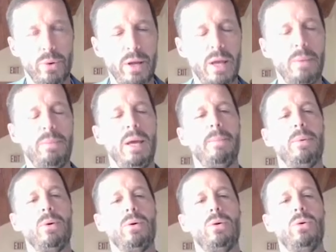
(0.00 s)
bringing
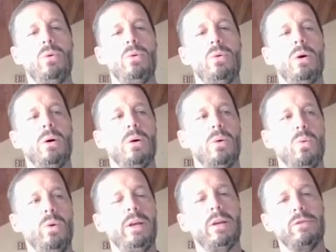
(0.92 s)
people who
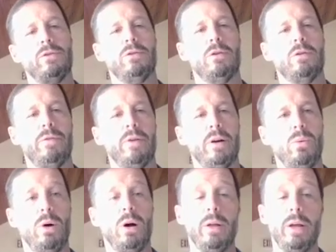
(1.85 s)
we can serve
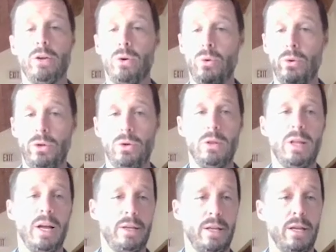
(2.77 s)
very well and who you'll
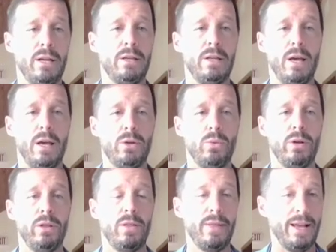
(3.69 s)
like to get together
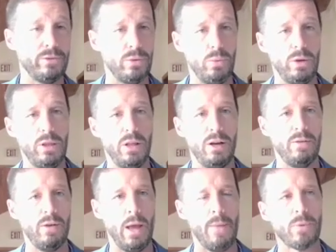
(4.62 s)
with. And that's what we
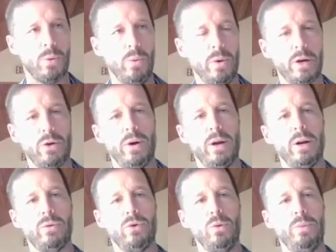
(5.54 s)
love. We want to
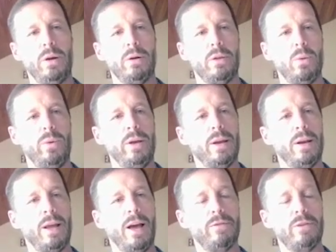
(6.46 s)
create a group here that we
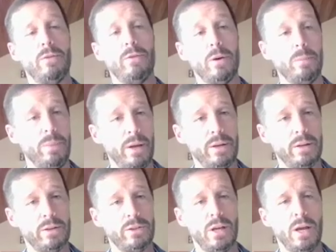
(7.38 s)
can have different
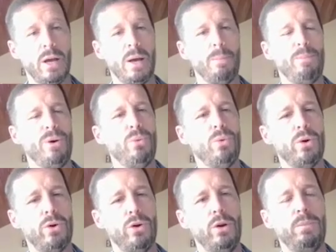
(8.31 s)
opinions, but
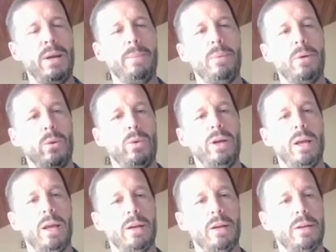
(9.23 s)
we're good people and we
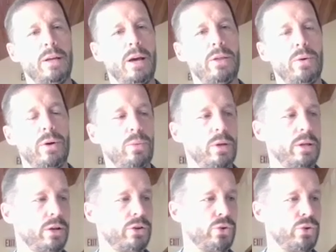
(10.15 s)
can get together and
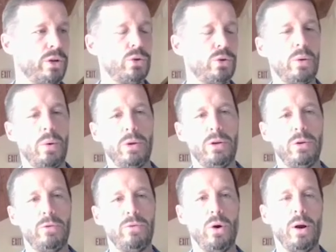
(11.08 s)
really enjoy doing what we
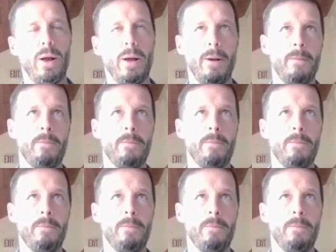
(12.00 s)
do for it.